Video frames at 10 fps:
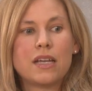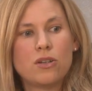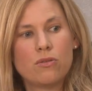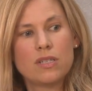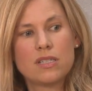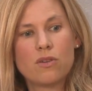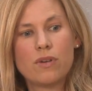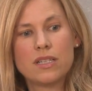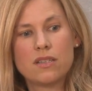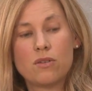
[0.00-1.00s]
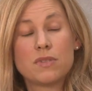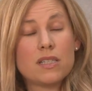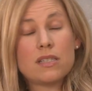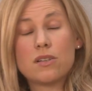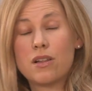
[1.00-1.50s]
I noticed going into the homes.
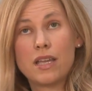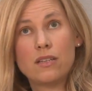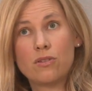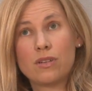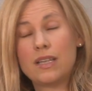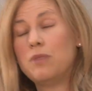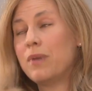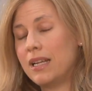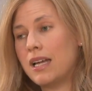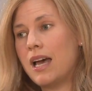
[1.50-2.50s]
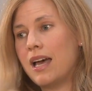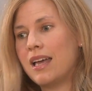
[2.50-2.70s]
This is all anecdotally, but